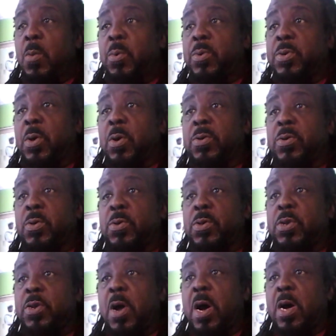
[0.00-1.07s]
was also
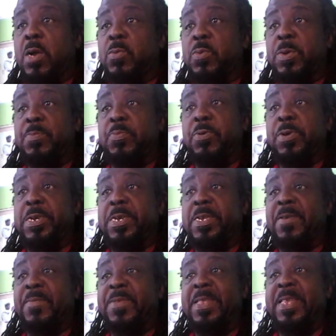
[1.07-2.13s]
charged with breaches
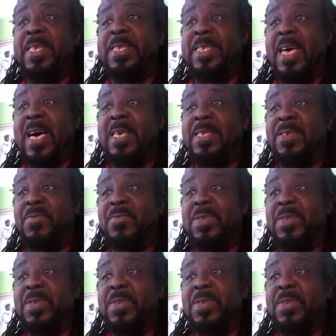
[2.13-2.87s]
of the Disaster